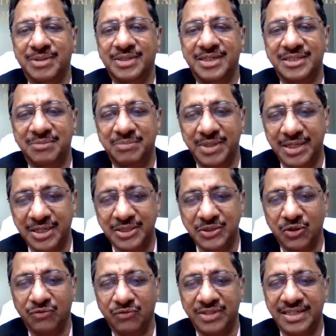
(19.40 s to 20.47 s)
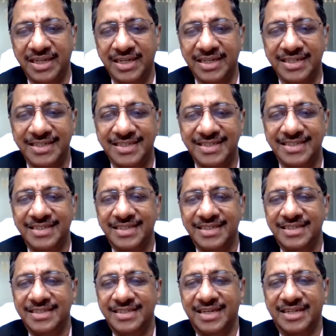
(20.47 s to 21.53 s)
Respected speakers of the day,
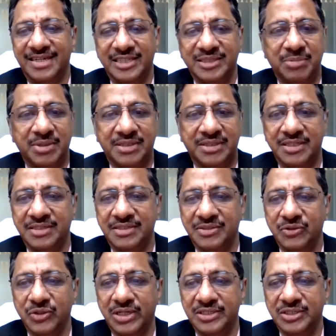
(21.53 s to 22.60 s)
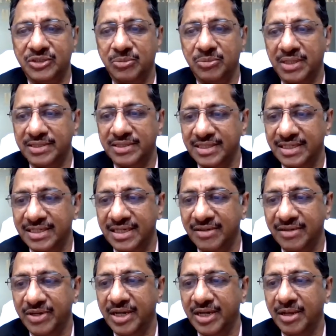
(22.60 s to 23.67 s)
and respected Suresh Kumar
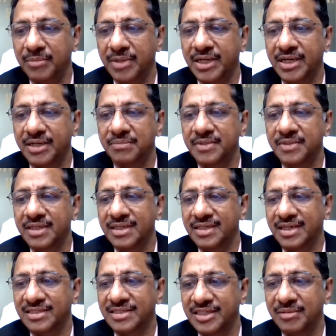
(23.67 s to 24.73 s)
Singhal, Vida Madam,